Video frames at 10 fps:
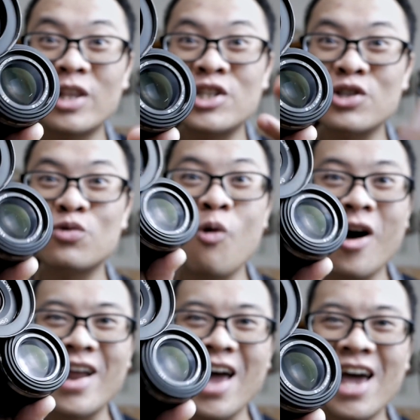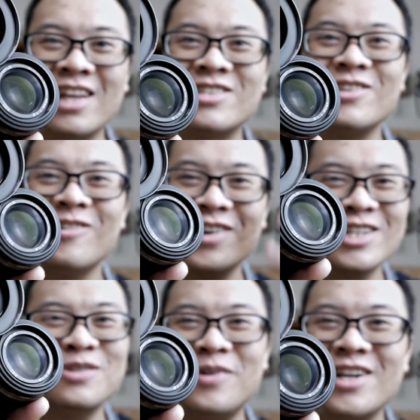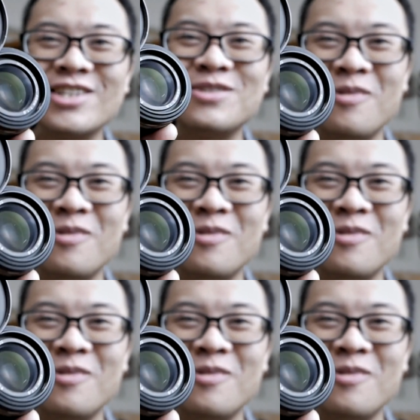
with just one hand, so it's pretty